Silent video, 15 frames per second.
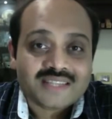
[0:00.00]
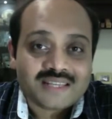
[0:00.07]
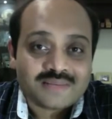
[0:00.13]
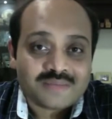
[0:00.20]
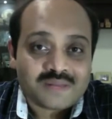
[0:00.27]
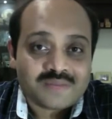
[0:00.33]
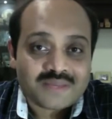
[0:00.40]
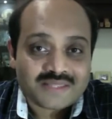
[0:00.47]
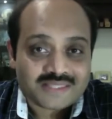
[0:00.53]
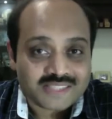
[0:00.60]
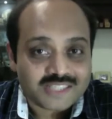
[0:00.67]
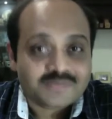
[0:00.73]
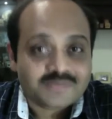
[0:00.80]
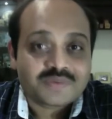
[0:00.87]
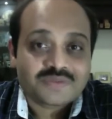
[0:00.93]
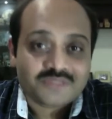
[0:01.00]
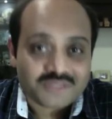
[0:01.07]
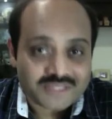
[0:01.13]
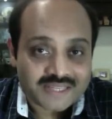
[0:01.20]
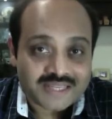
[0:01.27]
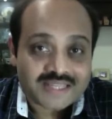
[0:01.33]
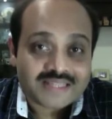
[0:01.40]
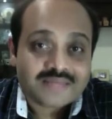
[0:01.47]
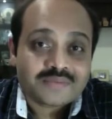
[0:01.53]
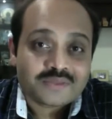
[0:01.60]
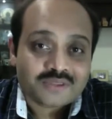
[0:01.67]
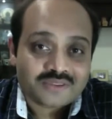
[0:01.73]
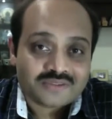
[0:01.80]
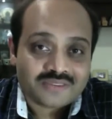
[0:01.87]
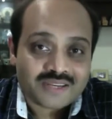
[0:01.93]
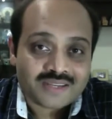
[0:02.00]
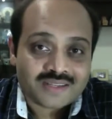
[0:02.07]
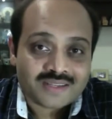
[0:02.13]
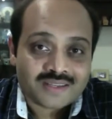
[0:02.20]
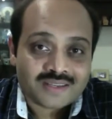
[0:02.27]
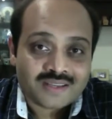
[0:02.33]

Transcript: email messages before sending them to a friend.